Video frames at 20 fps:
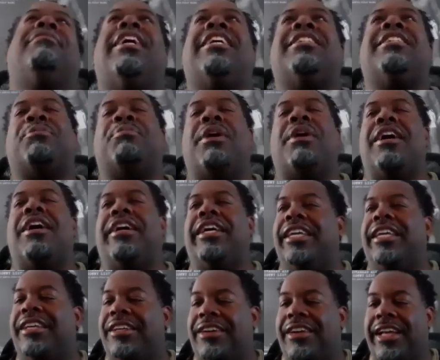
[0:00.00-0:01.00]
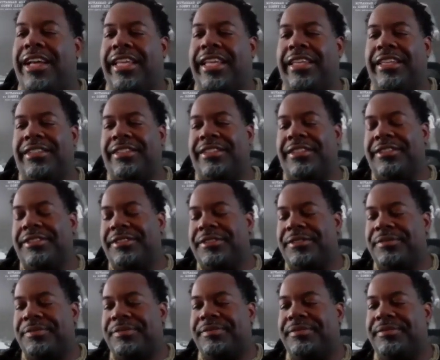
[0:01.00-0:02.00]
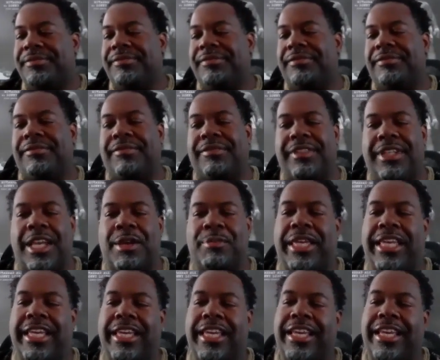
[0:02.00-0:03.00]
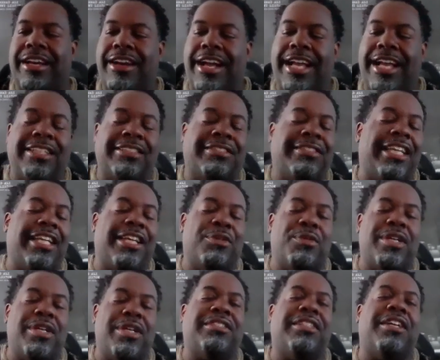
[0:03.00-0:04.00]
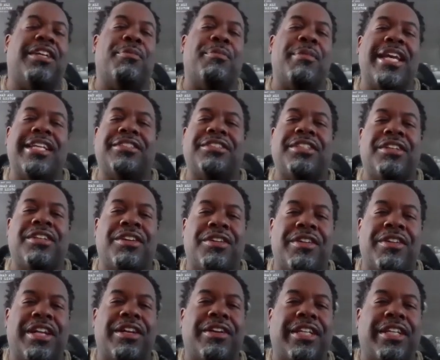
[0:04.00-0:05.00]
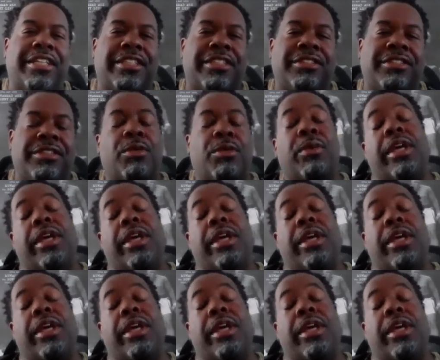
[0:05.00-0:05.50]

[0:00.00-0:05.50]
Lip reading: that's about it. Like, I mean, like I said, it wasn't a major hilarious.